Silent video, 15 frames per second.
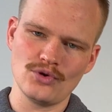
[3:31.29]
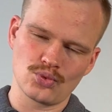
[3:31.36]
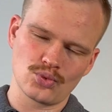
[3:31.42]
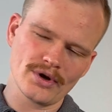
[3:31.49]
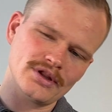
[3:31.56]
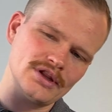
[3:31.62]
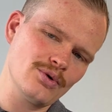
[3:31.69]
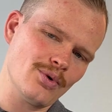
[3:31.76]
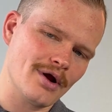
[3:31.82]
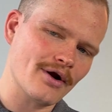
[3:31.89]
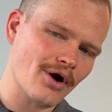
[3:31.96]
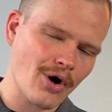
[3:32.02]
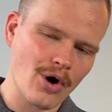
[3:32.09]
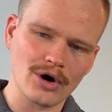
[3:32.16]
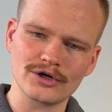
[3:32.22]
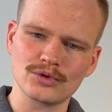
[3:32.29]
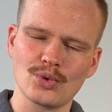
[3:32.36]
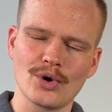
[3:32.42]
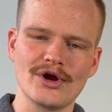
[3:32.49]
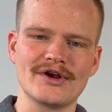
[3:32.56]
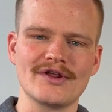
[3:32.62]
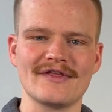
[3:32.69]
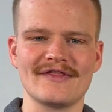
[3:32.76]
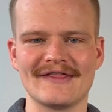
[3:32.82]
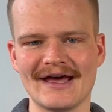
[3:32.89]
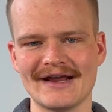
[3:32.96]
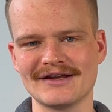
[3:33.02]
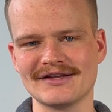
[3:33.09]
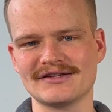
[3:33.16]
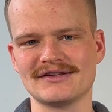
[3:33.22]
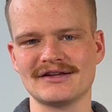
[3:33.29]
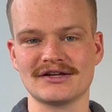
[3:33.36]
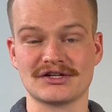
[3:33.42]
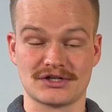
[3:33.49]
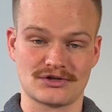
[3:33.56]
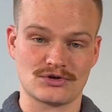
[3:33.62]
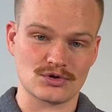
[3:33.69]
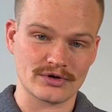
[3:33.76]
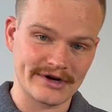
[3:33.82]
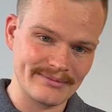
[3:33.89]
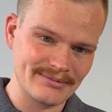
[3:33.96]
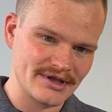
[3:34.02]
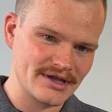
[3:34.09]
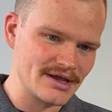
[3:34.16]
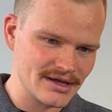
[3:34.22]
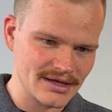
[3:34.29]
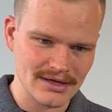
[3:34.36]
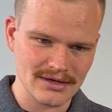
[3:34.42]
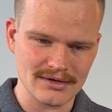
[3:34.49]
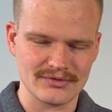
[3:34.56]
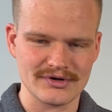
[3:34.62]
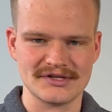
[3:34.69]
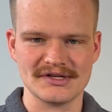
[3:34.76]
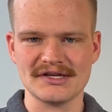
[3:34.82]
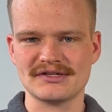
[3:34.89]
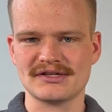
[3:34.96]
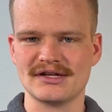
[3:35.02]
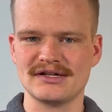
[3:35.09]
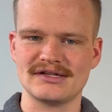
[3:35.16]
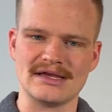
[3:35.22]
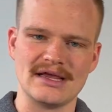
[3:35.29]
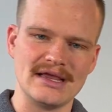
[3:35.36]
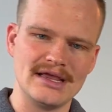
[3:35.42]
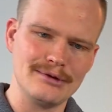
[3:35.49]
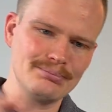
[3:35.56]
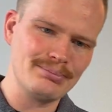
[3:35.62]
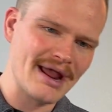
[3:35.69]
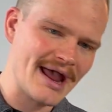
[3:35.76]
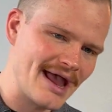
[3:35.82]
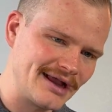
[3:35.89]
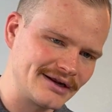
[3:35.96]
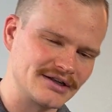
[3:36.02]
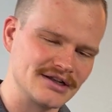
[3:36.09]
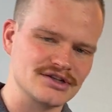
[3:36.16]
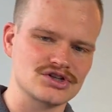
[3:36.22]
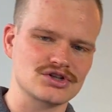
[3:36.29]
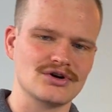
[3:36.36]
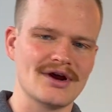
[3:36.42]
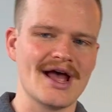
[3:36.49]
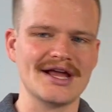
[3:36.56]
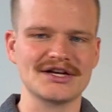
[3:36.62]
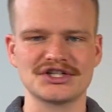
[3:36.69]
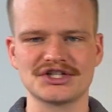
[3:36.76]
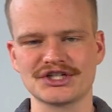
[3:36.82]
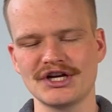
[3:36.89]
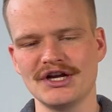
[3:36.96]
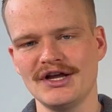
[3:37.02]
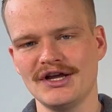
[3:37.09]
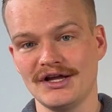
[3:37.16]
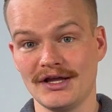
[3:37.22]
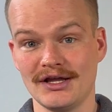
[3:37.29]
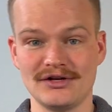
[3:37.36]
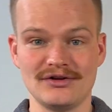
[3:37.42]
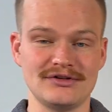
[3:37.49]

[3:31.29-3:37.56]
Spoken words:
really want a hardwood that is extremely resistant to impact and scratch, and you